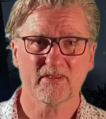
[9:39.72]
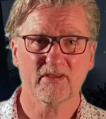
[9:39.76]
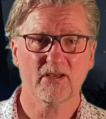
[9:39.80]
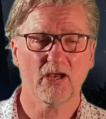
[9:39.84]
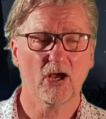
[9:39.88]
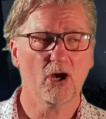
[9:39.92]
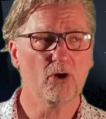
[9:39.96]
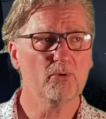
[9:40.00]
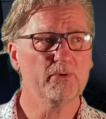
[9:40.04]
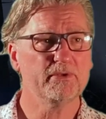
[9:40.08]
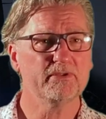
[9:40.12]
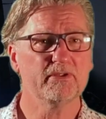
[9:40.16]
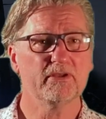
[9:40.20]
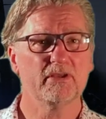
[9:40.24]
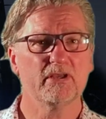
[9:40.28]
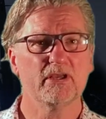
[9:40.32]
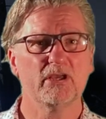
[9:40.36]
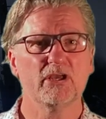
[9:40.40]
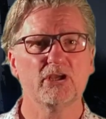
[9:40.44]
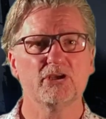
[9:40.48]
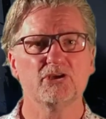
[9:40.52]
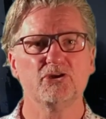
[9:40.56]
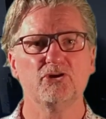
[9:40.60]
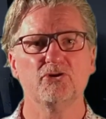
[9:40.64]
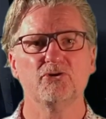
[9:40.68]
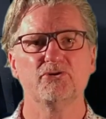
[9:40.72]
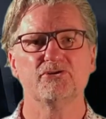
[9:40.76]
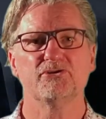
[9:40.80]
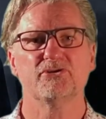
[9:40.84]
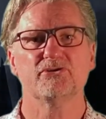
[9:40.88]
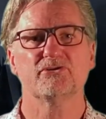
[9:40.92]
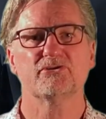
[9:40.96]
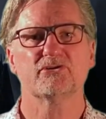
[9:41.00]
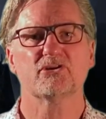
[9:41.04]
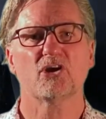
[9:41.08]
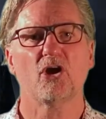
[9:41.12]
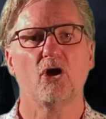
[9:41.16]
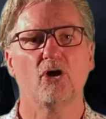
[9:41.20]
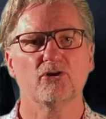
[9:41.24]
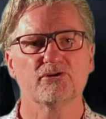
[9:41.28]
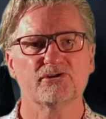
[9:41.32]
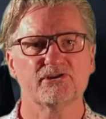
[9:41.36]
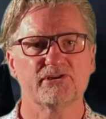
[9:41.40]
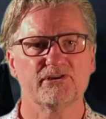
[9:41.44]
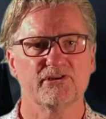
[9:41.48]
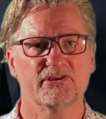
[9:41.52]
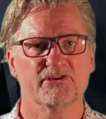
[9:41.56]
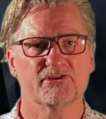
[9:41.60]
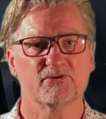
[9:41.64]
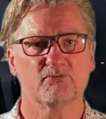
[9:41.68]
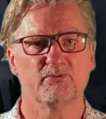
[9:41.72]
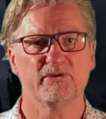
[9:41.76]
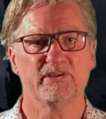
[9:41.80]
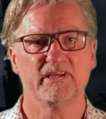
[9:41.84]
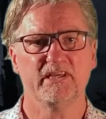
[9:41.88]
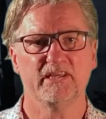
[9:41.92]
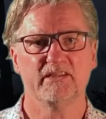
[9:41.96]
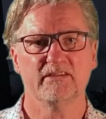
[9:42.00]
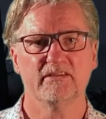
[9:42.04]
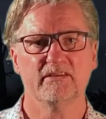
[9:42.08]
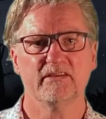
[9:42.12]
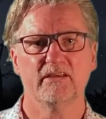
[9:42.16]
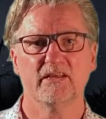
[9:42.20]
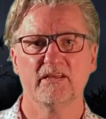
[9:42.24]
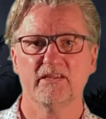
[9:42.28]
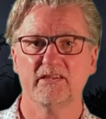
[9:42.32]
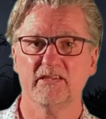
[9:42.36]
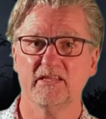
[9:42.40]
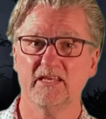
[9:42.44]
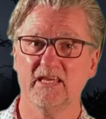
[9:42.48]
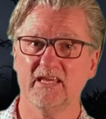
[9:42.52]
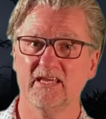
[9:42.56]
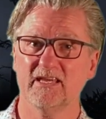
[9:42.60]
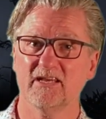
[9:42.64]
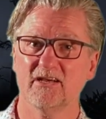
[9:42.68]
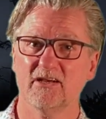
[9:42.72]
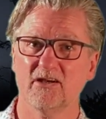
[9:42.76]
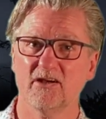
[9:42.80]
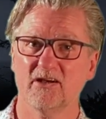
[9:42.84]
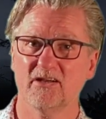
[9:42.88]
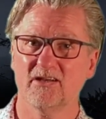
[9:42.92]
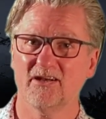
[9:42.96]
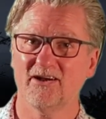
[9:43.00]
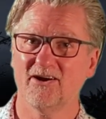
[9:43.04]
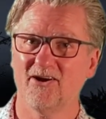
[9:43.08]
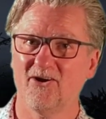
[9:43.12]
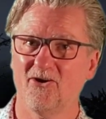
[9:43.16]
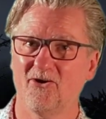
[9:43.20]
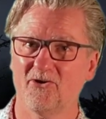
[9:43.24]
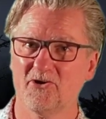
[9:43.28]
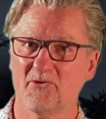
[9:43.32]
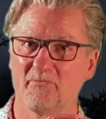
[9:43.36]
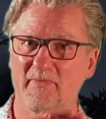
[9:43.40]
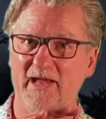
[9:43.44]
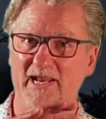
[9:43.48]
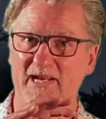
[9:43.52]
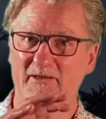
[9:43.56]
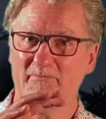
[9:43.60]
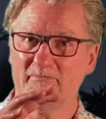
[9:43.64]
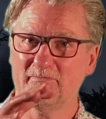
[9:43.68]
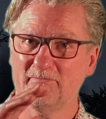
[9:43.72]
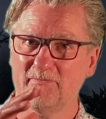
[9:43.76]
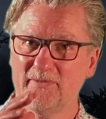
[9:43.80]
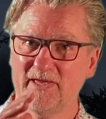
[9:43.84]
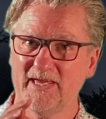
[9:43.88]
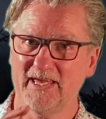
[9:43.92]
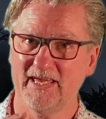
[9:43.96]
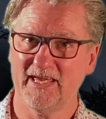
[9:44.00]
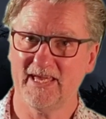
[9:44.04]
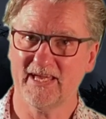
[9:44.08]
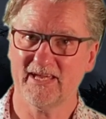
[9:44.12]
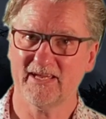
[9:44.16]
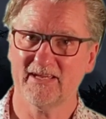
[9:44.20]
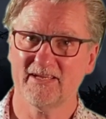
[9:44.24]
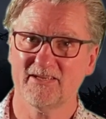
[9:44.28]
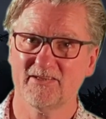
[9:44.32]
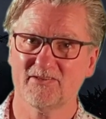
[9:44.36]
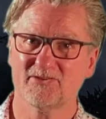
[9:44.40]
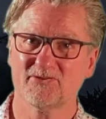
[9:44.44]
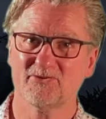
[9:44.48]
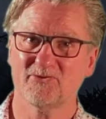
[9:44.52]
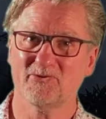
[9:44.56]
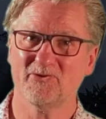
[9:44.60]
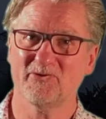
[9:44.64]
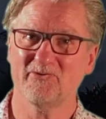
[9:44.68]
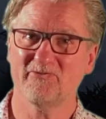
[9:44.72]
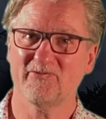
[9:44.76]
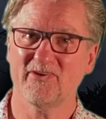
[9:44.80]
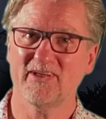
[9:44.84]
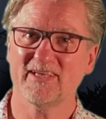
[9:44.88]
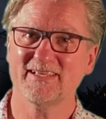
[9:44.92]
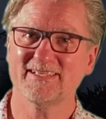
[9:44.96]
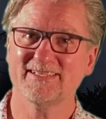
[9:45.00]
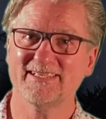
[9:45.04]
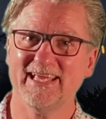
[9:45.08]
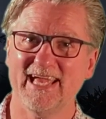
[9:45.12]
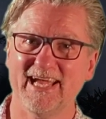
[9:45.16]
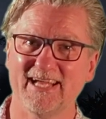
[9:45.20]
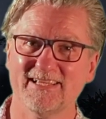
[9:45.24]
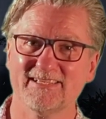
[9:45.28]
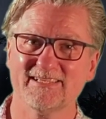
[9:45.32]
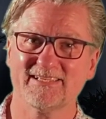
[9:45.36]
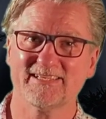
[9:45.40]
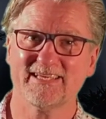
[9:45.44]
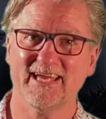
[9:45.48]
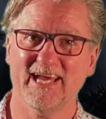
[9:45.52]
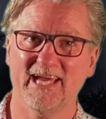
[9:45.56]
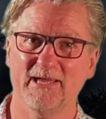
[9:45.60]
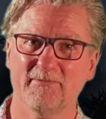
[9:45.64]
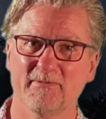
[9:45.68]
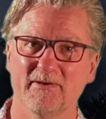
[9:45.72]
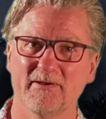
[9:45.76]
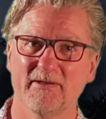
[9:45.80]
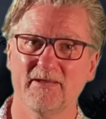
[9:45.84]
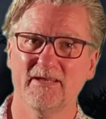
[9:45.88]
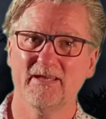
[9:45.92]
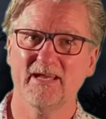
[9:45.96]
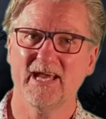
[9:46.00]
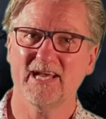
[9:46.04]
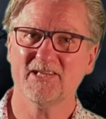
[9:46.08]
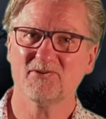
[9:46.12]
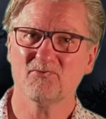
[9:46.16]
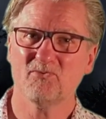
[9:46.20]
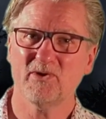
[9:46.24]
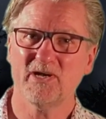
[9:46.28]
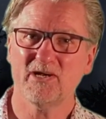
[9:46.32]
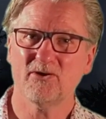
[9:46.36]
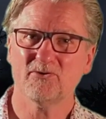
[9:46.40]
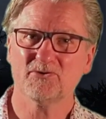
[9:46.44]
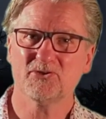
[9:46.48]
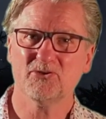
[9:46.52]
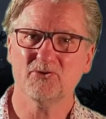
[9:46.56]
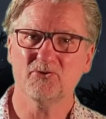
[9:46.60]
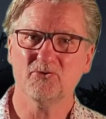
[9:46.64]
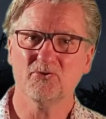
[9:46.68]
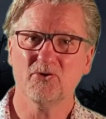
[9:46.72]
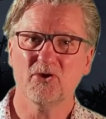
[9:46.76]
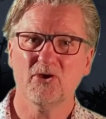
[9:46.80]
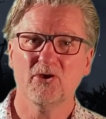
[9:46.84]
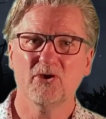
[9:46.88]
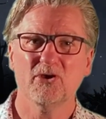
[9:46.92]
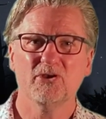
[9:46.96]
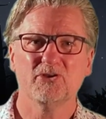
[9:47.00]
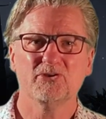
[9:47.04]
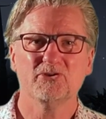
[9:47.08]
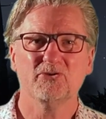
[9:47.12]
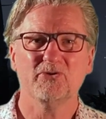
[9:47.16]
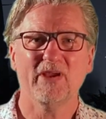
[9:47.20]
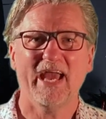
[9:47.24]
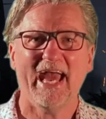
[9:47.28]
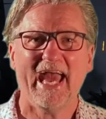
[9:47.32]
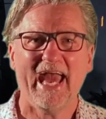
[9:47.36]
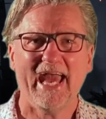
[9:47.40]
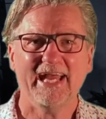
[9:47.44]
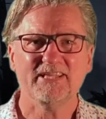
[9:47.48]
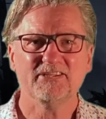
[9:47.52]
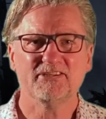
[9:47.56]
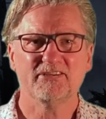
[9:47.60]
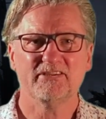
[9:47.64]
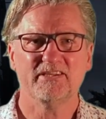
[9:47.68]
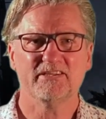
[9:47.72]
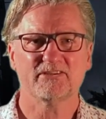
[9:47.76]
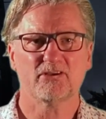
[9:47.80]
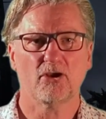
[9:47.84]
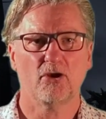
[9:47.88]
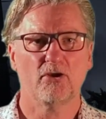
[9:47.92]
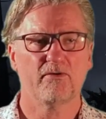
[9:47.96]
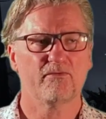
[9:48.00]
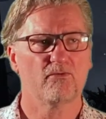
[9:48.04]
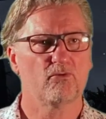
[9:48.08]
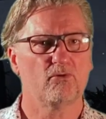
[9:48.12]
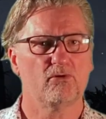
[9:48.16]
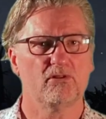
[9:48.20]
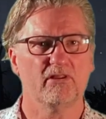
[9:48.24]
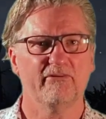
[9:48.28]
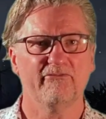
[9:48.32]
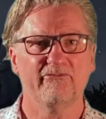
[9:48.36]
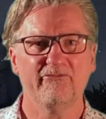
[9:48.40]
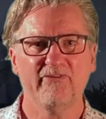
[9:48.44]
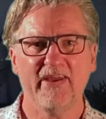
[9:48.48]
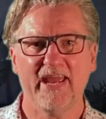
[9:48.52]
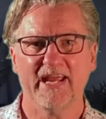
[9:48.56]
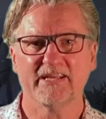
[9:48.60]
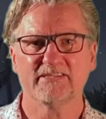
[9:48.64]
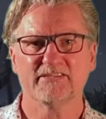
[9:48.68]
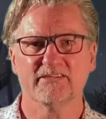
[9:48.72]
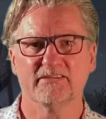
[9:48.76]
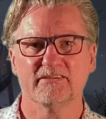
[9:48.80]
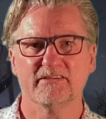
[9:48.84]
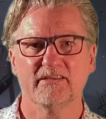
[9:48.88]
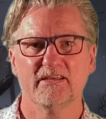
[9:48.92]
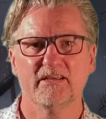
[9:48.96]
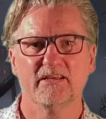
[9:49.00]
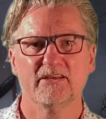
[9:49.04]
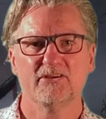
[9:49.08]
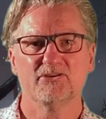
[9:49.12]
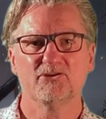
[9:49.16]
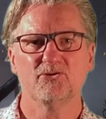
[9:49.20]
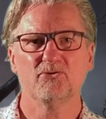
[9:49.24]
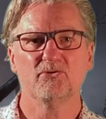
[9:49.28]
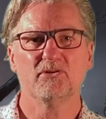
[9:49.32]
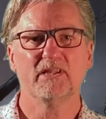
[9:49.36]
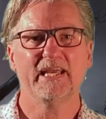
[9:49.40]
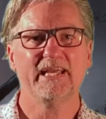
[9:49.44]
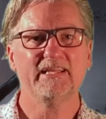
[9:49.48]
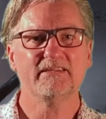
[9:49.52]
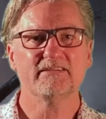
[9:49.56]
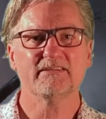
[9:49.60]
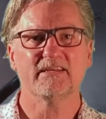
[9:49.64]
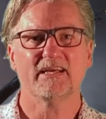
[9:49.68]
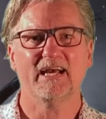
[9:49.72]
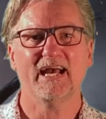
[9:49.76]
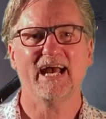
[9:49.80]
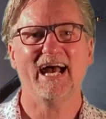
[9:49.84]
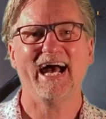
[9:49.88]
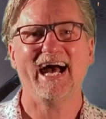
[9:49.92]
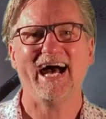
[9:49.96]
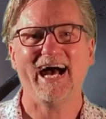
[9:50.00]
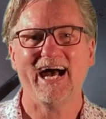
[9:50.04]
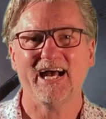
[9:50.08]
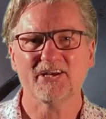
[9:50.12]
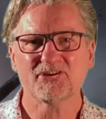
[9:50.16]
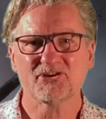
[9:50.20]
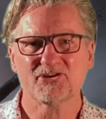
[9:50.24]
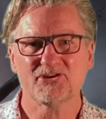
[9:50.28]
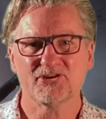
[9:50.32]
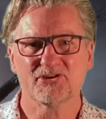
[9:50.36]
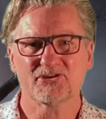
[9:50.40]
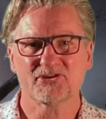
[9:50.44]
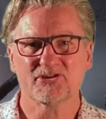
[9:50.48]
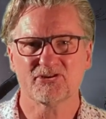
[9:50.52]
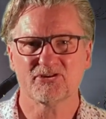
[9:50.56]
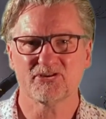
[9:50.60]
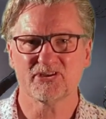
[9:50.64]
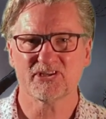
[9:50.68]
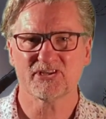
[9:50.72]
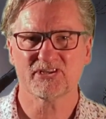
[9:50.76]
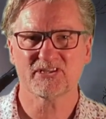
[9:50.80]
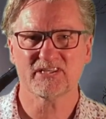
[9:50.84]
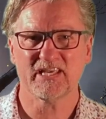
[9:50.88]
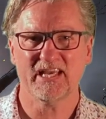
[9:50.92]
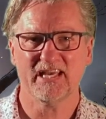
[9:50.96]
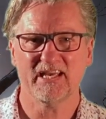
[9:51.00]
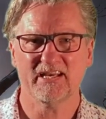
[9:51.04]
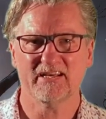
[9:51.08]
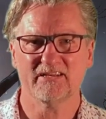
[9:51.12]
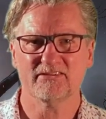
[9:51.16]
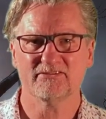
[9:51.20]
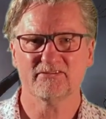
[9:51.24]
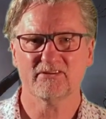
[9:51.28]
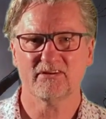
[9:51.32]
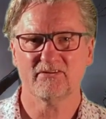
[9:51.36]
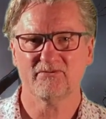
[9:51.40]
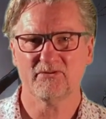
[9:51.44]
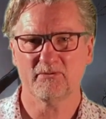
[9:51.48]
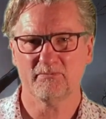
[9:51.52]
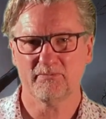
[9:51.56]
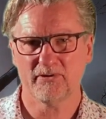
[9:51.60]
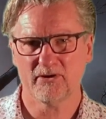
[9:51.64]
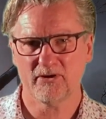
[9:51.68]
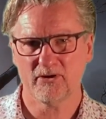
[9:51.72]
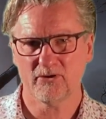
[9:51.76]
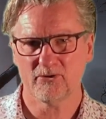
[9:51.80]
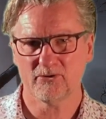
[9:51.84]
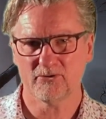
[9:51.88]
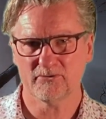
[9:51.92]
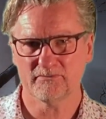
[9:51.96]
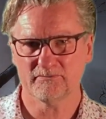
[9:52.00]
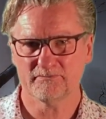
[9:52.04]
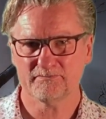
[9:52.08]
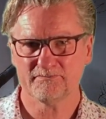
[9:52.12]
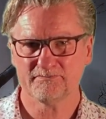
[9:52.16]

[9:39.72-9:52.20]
Owen uses consonants within the onomatopoeic sort of soundscape as well to add to this overall effect and to lend a harshness to the sound of the poem.